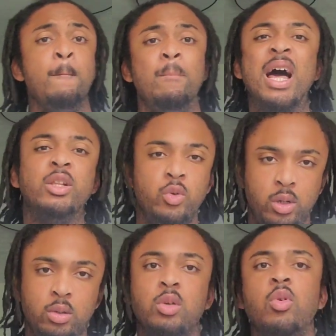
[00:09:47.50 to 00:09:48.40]
But I do
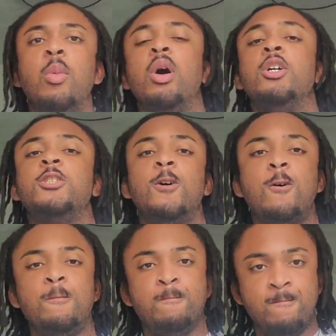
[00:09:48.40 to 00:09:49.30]
use the rope
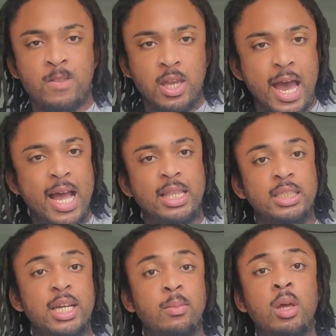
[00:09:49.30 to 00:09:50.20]
also at the
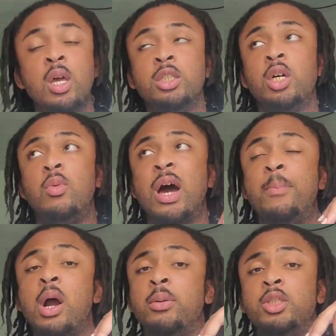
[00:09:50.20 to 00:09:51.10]
gym. So what I'll
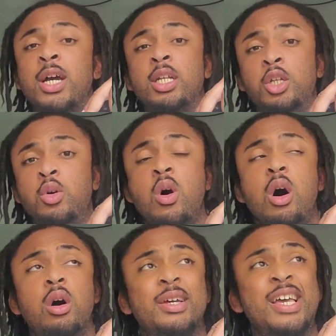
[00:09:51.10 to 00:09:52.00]
probably try to
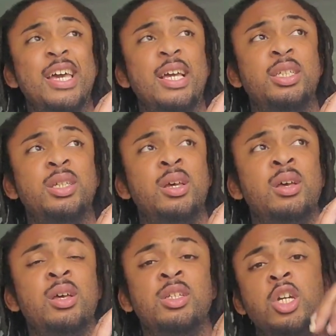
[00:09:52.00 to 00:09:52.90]
do is
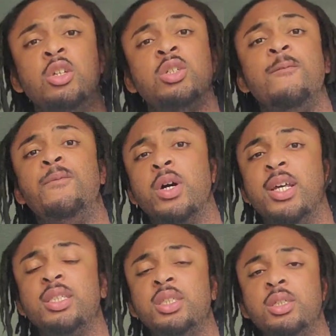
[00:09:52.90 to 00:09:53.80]
show you some
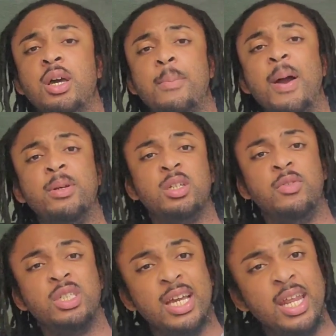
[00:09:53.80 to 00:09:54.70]
footage. I'll probably put some
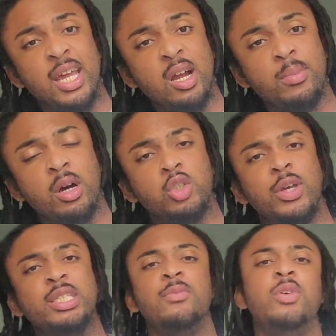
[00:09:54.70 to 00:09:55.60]
footage in here, but also
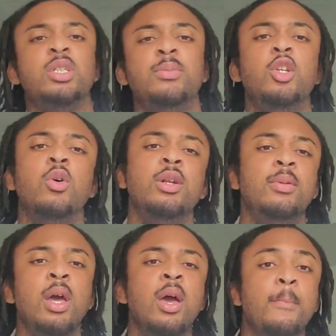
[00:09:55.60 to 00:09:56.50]
get some footage of me doing
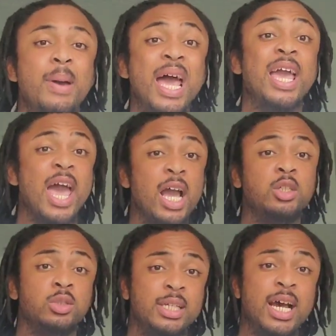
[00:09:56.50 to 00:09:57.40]
back
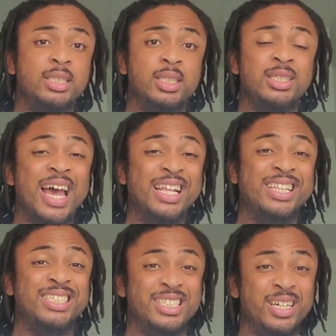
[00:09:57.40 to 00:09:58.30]
exercises at
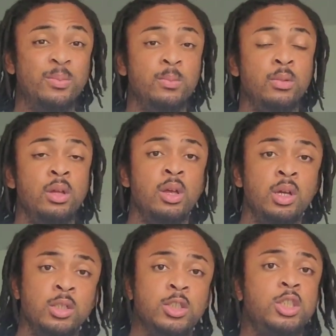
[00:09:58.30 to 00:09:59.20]
the gym,
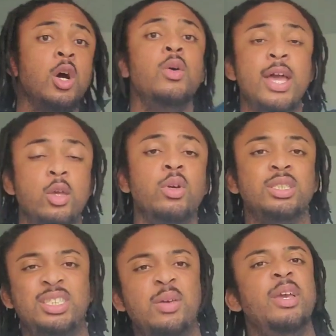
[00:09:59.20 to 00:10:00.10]
so that you can
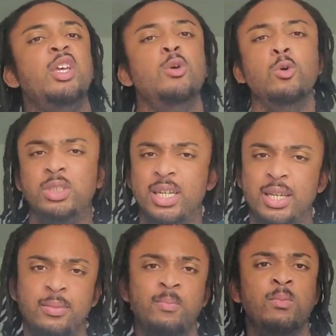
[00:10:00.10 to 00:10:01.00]
see me
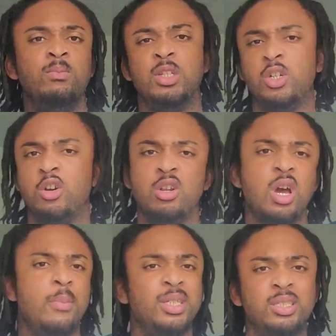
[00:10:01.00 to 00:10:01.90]
using this
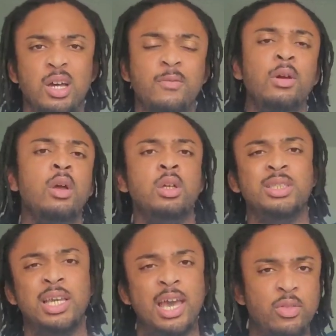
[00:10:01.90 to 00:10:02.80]
ergonomic stuff
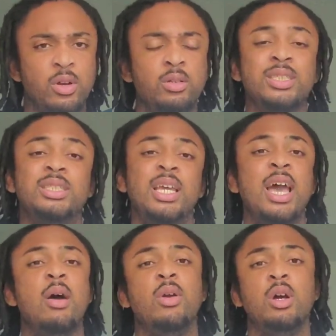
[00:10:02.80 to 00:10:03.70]
together to see
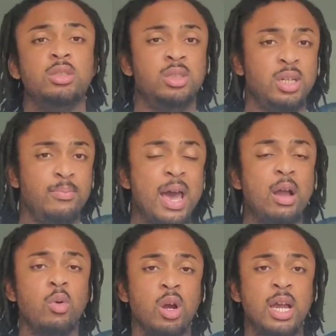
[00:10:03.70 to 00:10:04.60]
how it goes into the
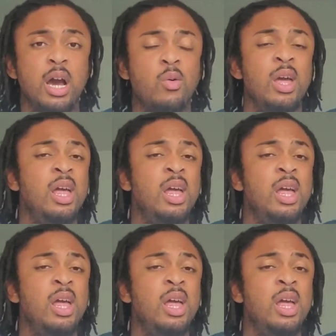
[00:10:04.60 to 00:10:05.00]
back workout,